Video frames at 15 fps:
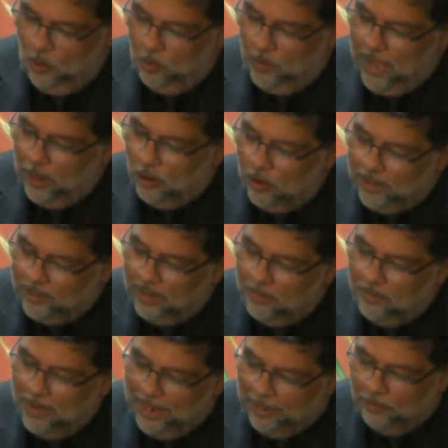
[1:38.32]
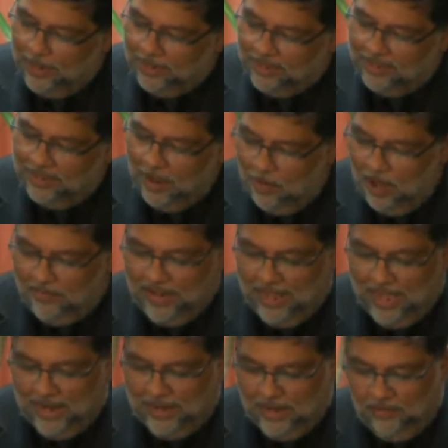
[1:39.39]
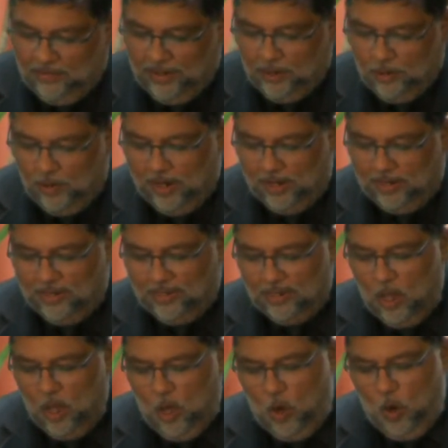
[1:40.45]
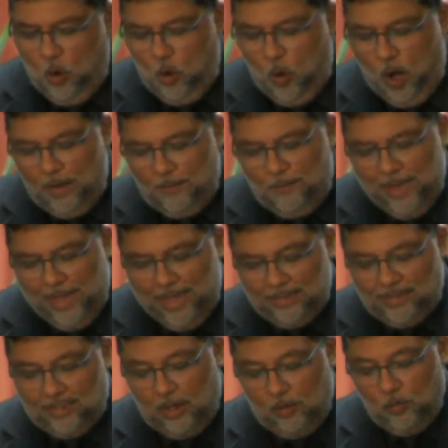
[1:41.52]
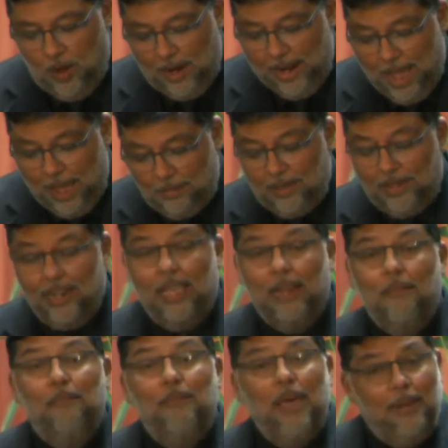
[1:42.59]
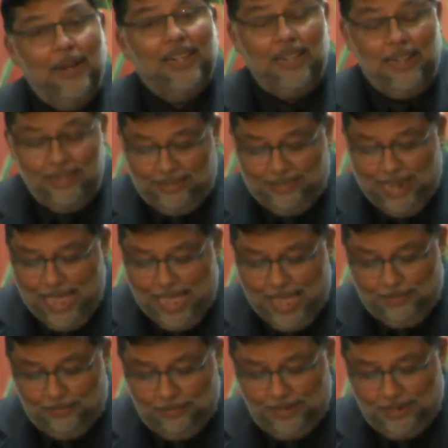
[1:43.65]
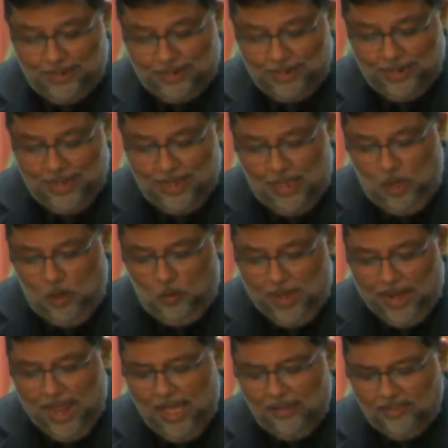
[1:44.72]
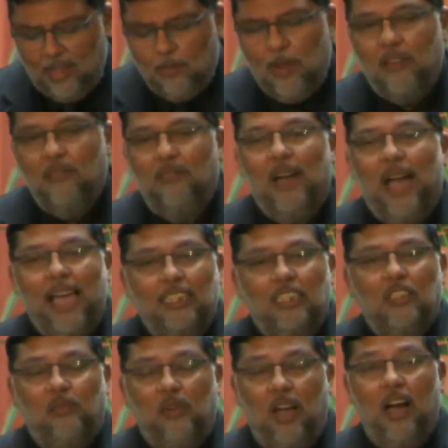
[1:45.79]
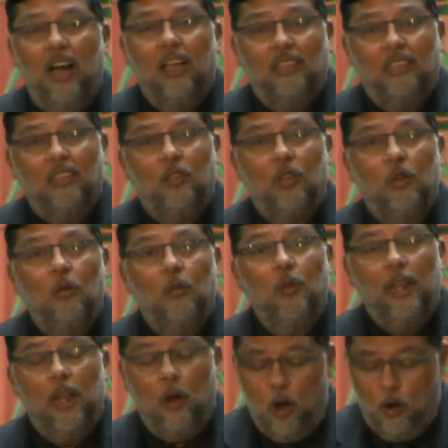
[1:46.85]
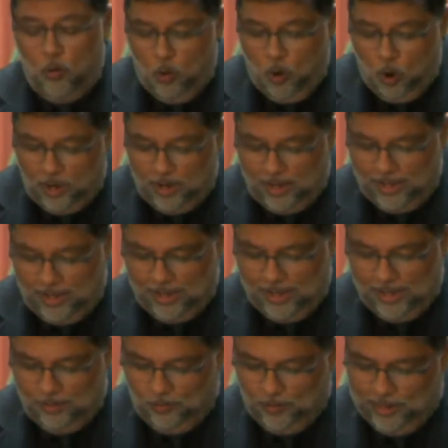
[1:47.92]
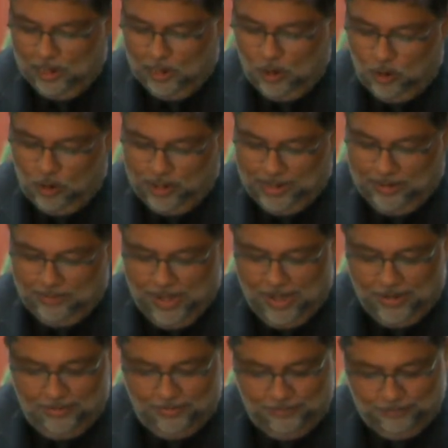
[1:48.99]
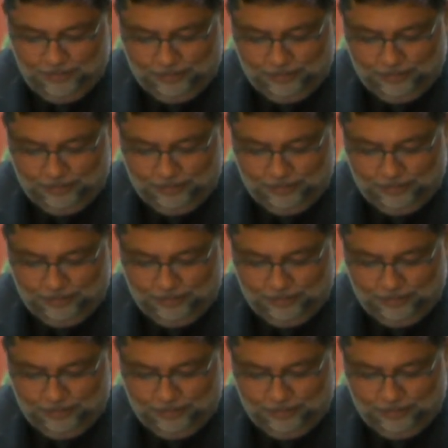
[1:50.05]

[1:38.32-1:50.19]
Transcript: we are going to meet with some of the individuals who are based on what happened in biblical times. We'll have some advice for us with our walk with the Lord. Amen?